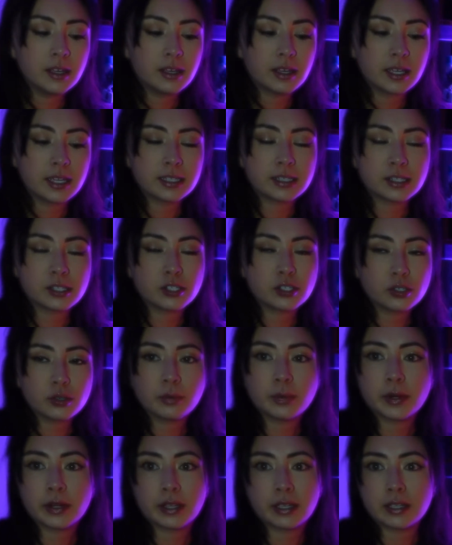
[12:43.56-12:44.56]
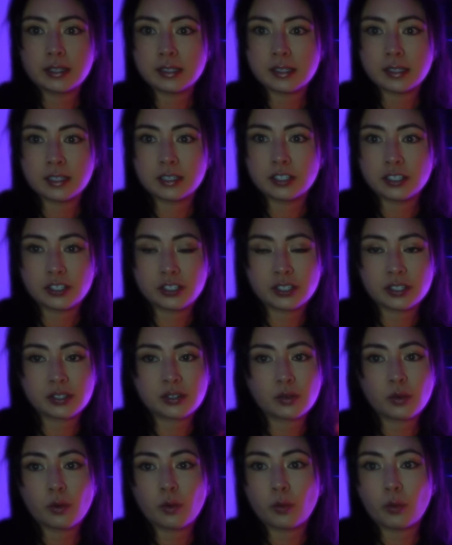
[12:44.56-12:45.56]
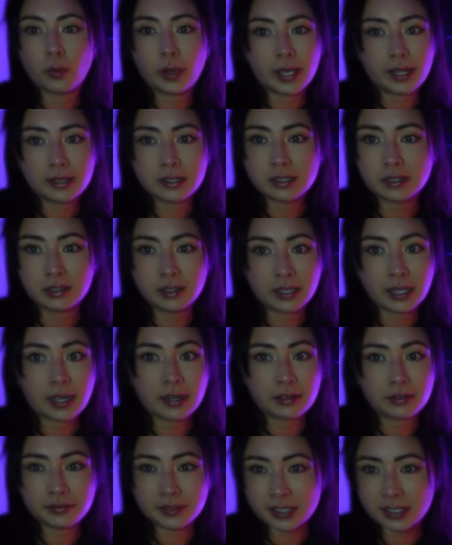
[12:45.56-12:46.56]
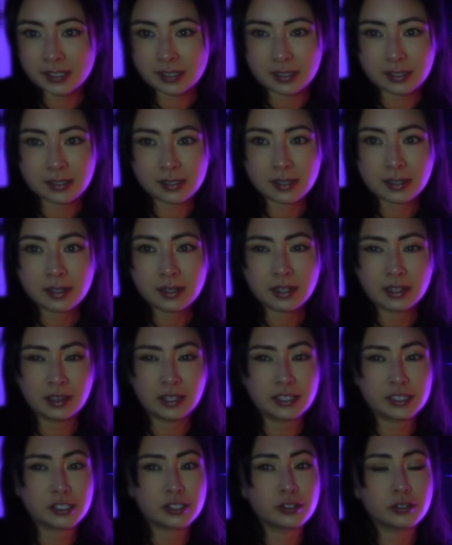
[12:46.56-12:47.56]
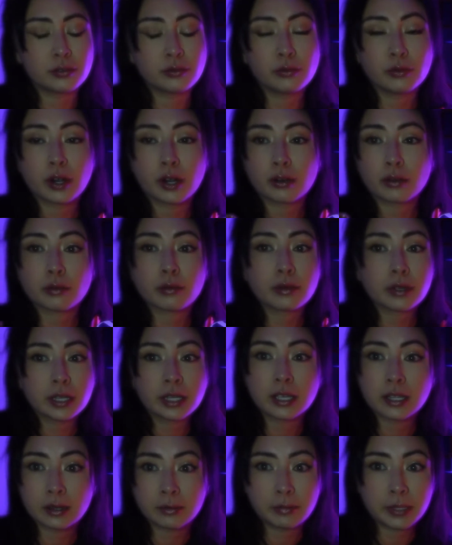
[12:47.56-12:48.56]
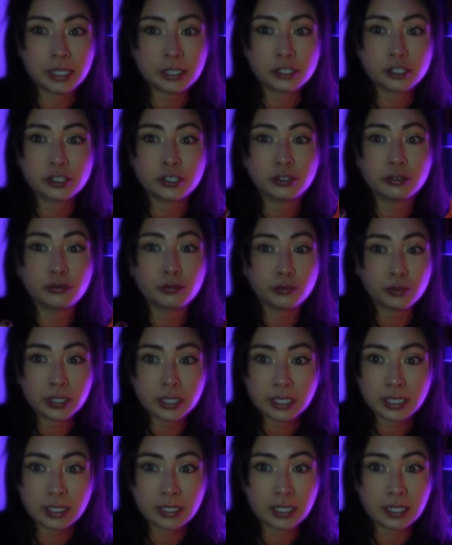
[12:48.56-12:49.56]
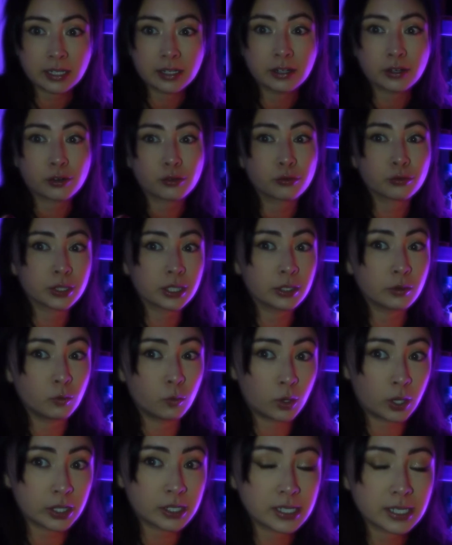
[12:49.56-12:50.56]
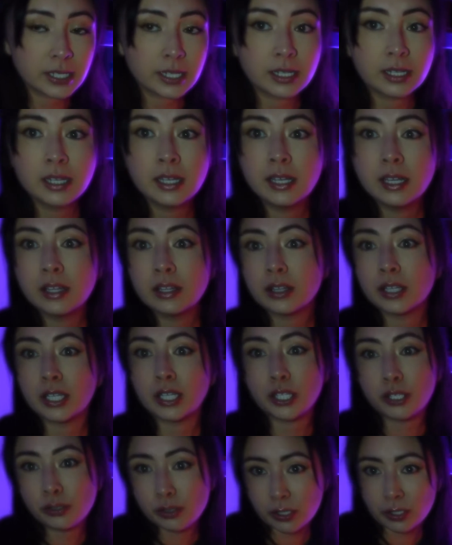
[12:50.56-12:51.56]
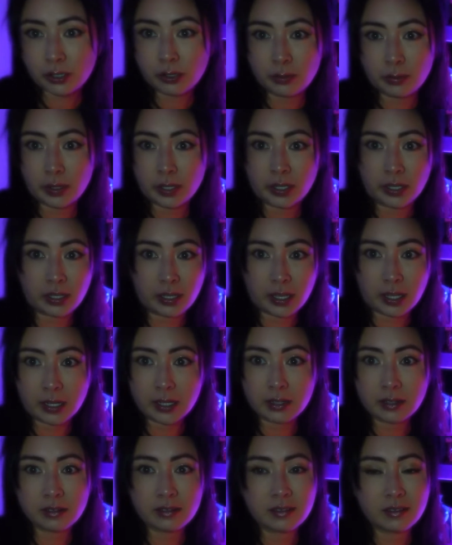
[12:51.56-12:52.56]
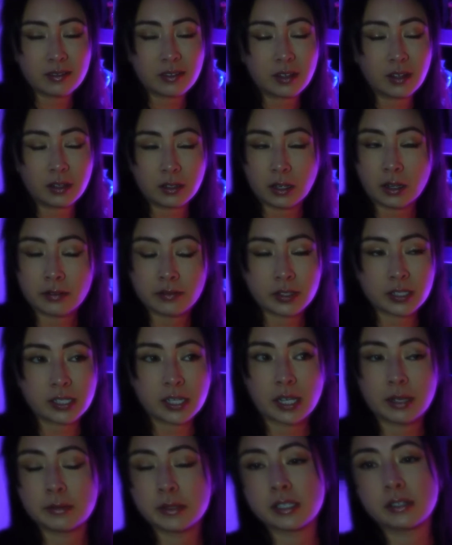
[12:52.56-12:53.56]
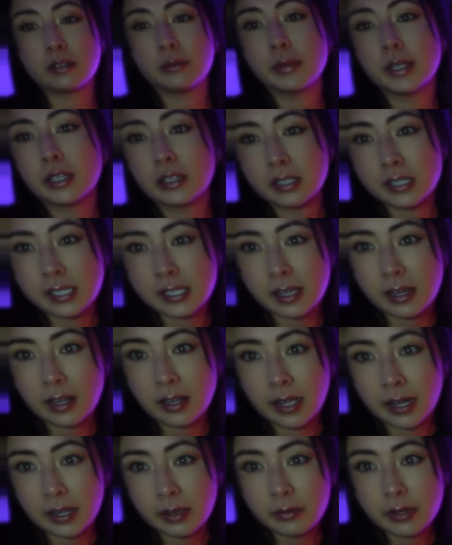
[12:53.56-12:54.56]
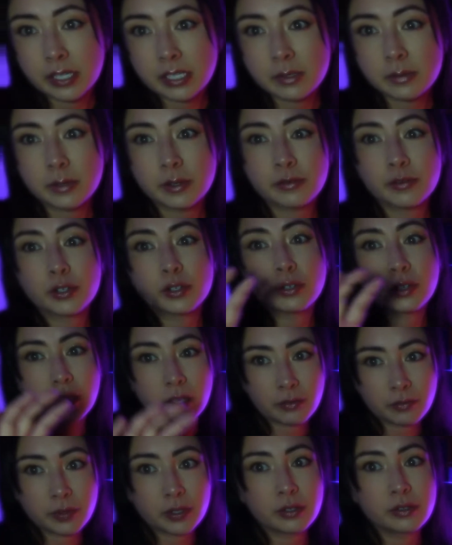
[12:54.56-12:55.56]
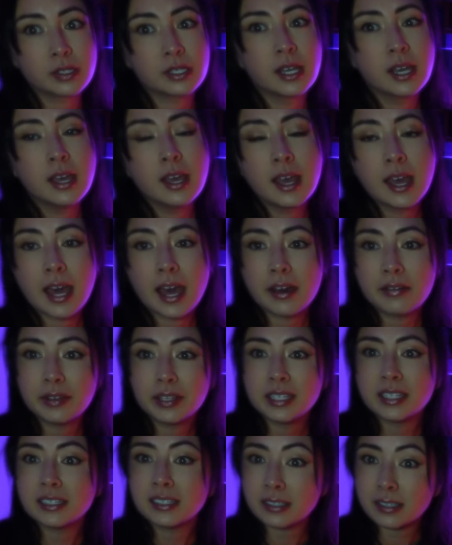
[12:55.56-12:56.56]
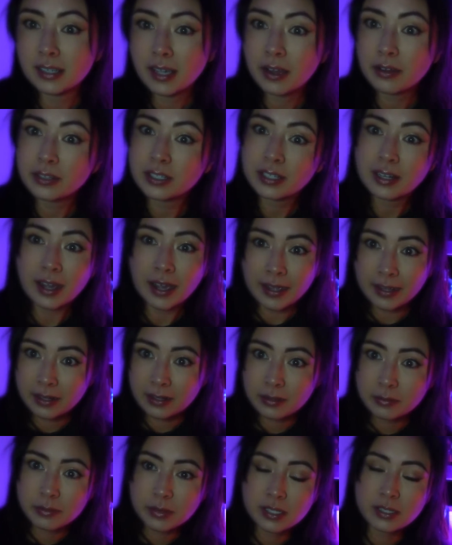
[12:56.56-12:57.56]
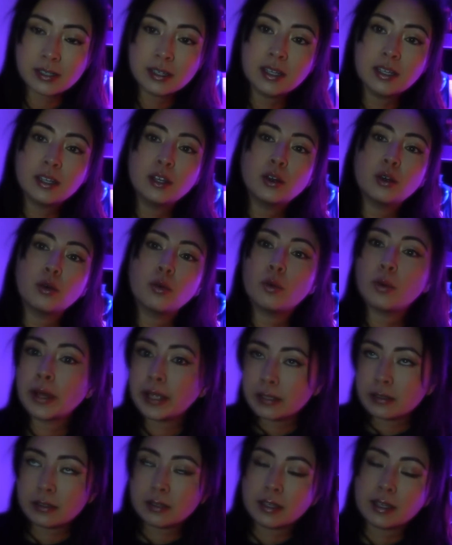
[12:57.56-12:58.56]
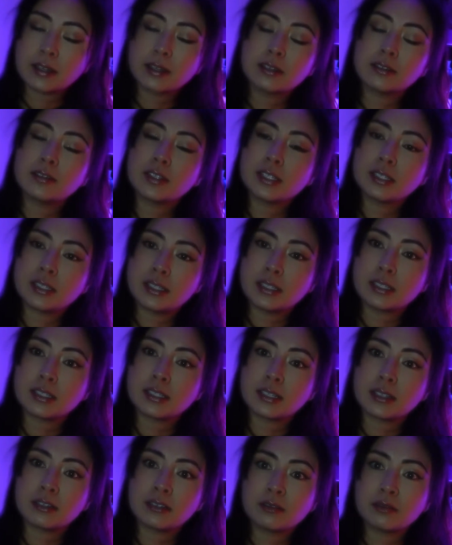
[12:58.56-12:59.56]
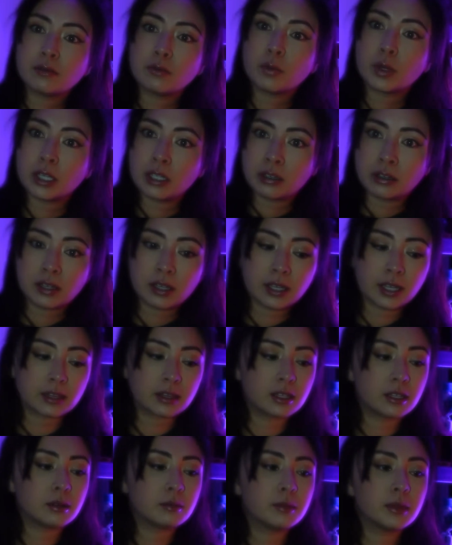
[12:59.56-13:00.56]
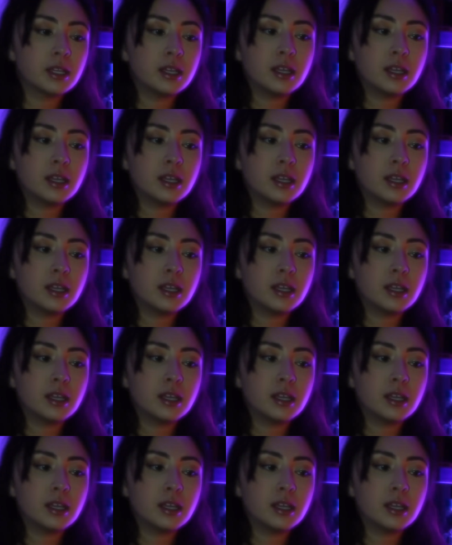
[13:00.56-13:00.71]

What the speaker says: it's super easy to just wait till the end of the season. Unless you are really in a pinch and you really need it or really want it, then use a coupon and get it. A lot of the times it'll be on sale anyways, but if you're looking for those heavily discounted items, wait till the end of the season when you can get them.